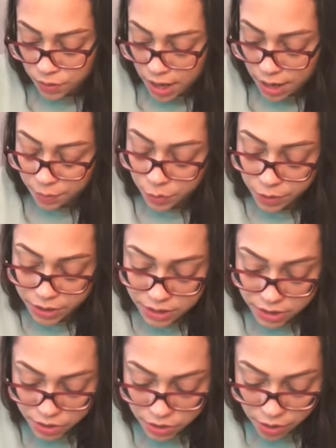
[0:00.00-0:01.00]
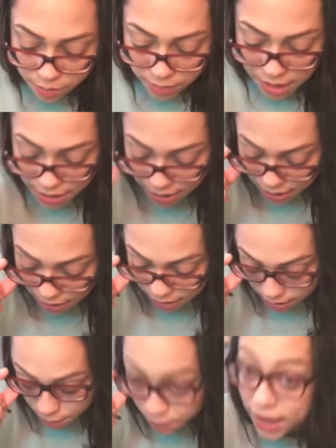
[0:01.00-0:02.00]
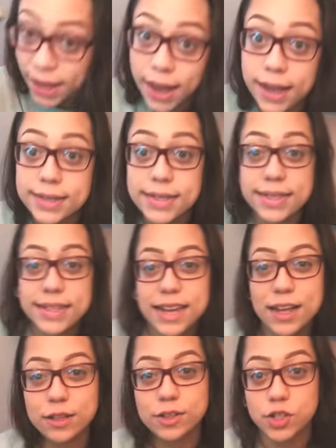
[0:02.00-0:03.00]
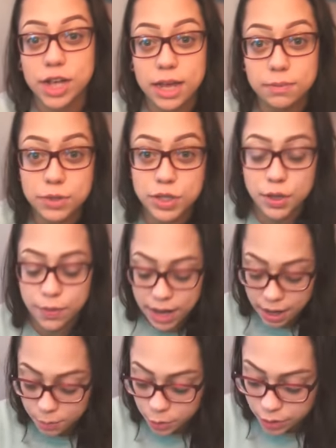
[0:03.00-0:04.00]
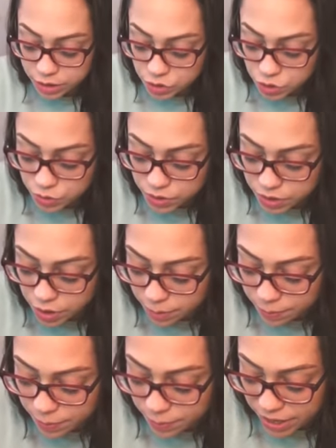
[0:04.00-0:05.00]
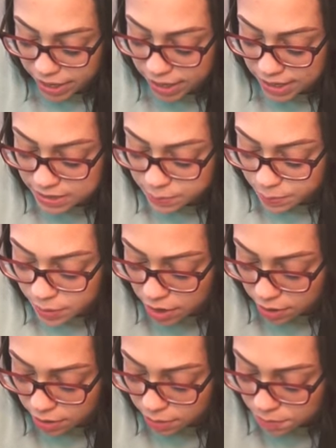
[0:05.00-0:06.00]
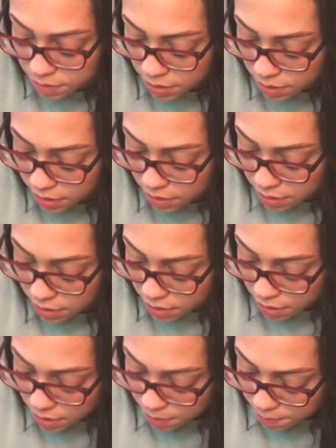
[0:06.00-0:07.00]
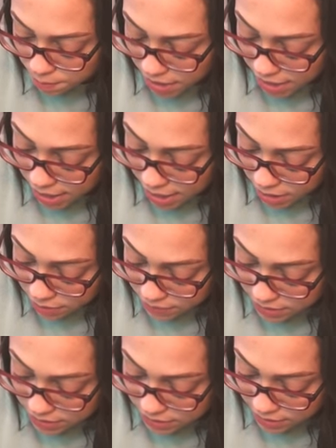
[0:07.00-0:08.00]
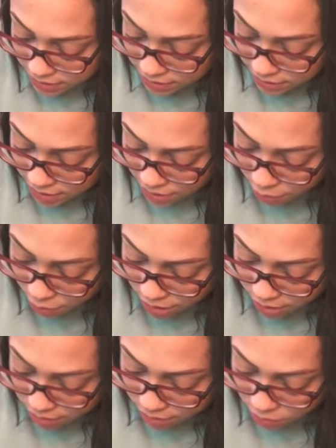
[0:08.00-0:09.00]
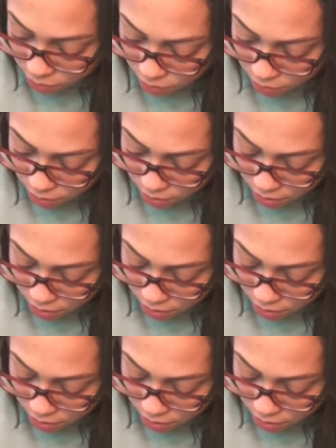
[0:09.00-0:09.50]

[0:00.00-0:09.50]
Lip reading: I'm going to start making my snail shape. So I'm going to start by its bottom. Make kind of a slithery little